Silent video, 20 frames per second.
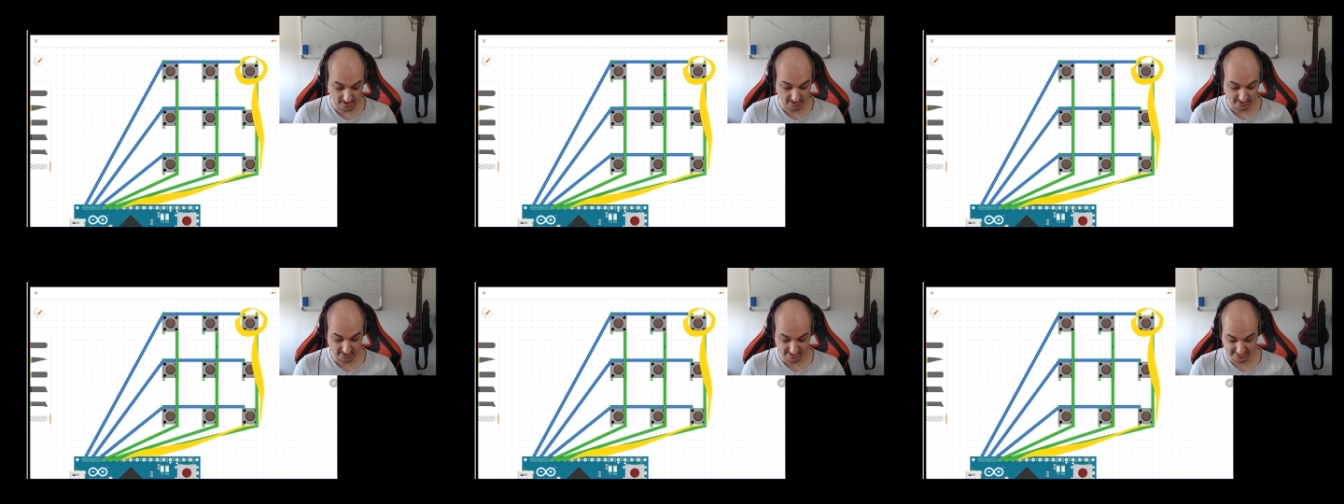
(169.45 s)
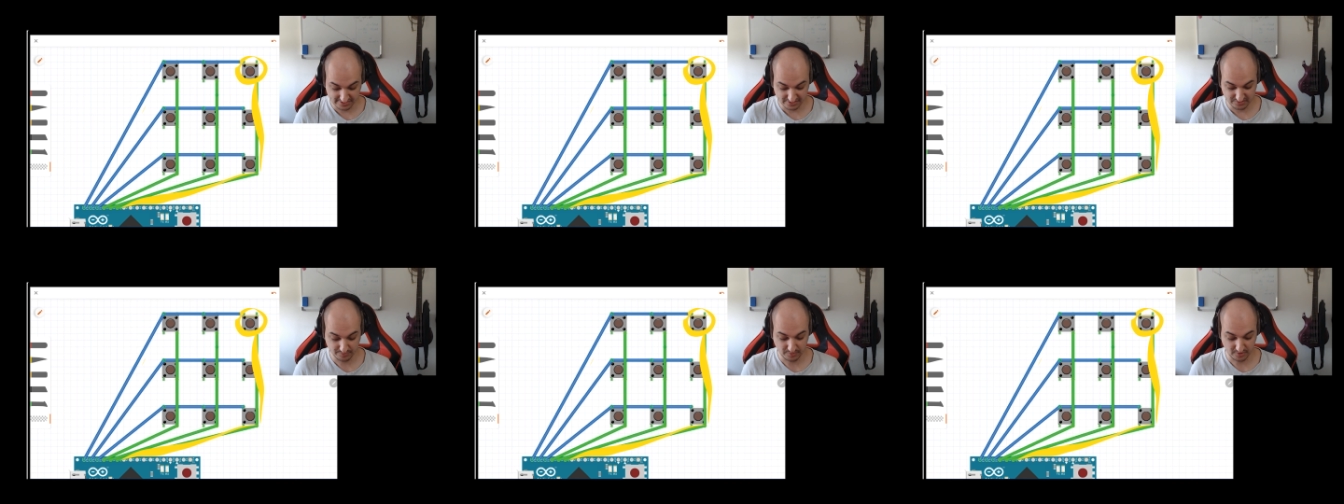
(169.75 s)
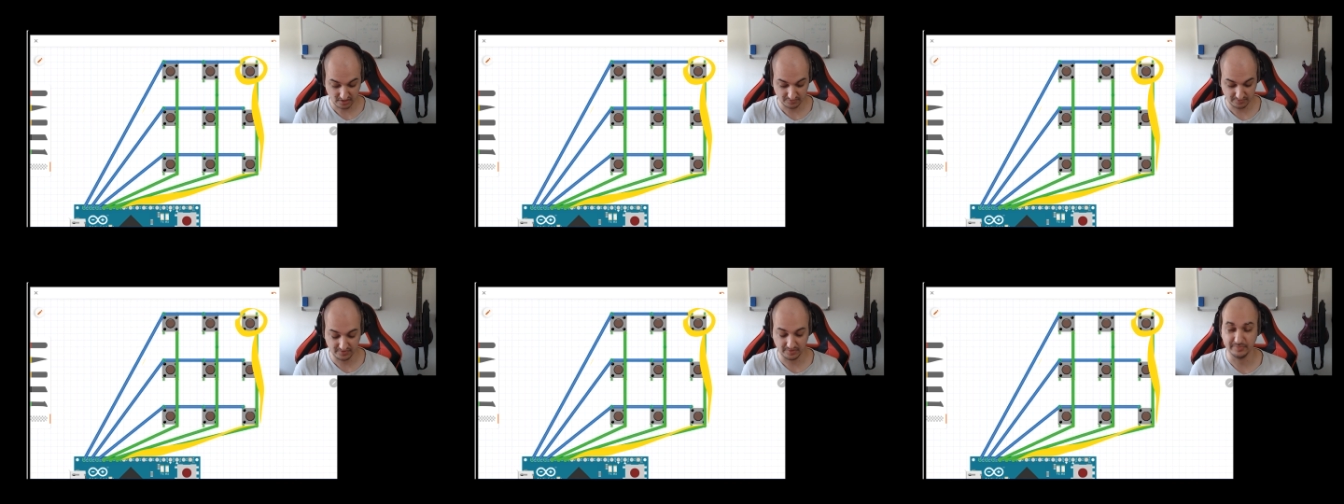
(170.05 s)
and this
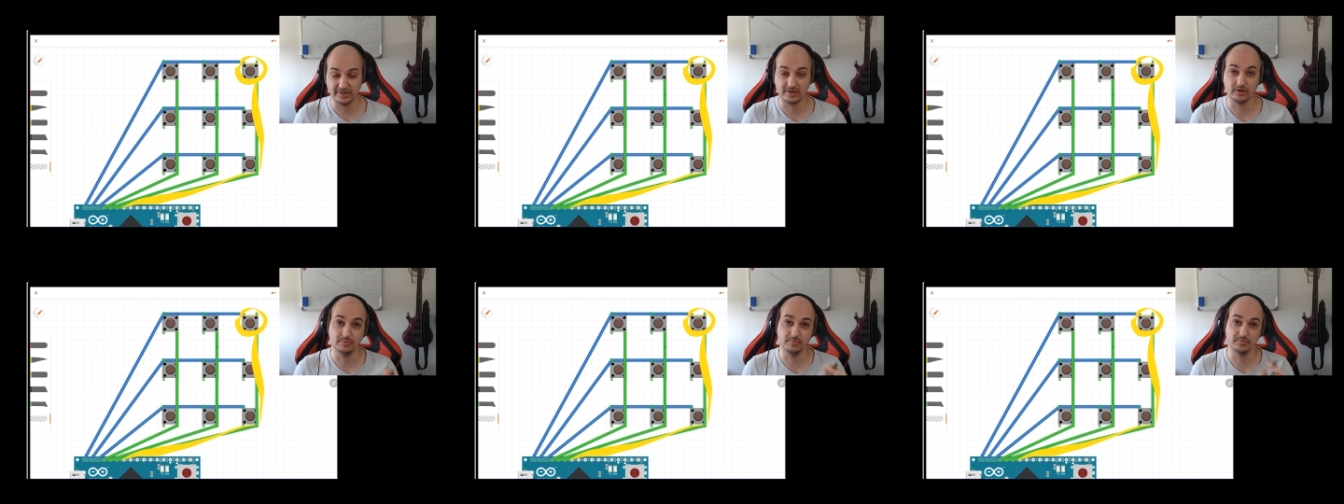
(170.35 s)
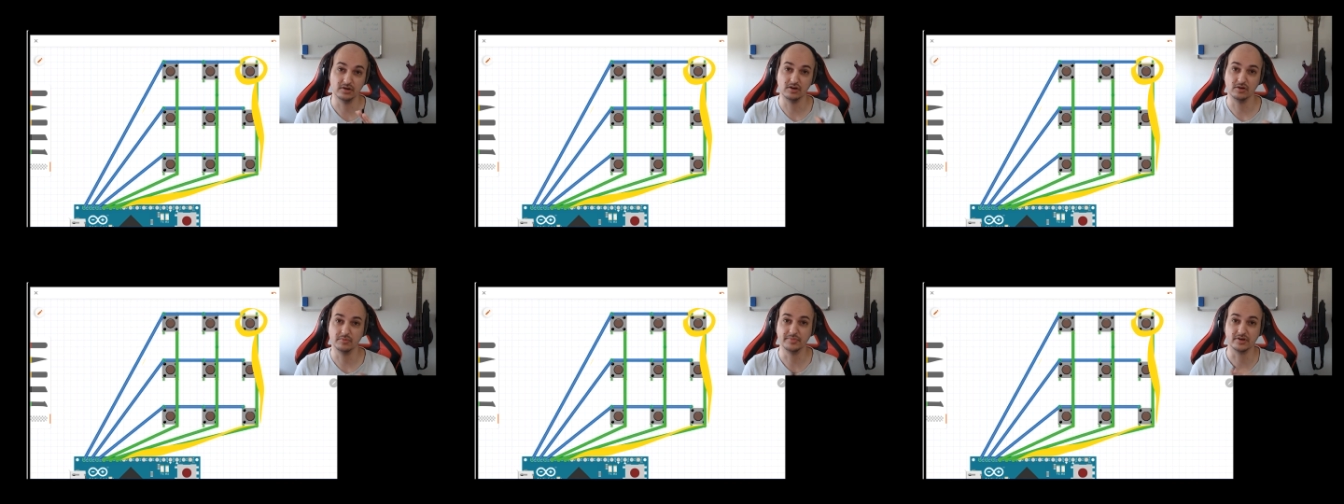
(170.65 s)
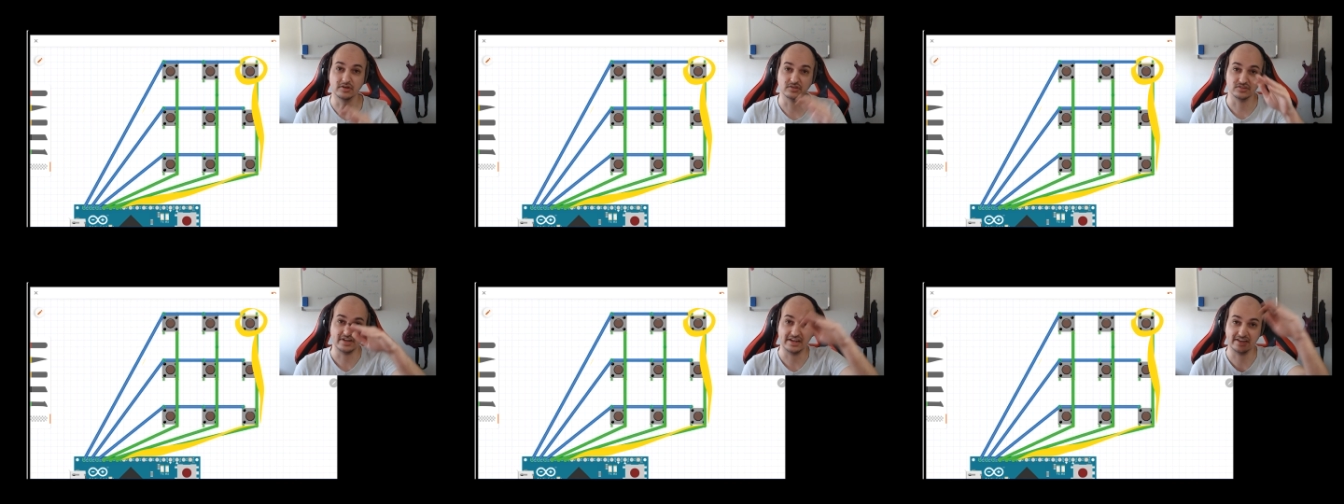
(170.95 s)
part will become low
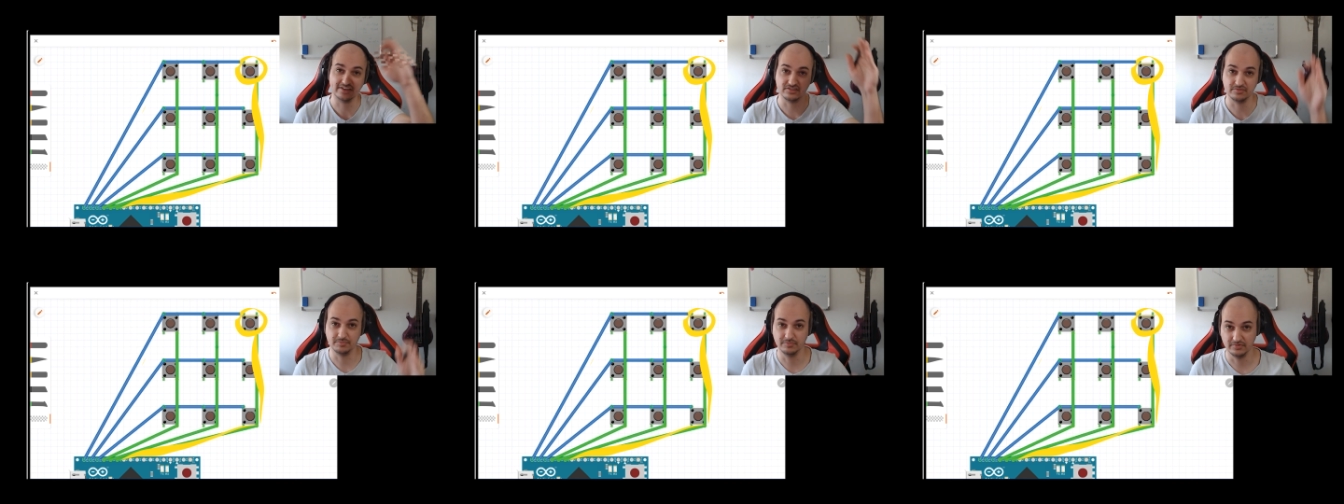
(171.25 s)
because it has to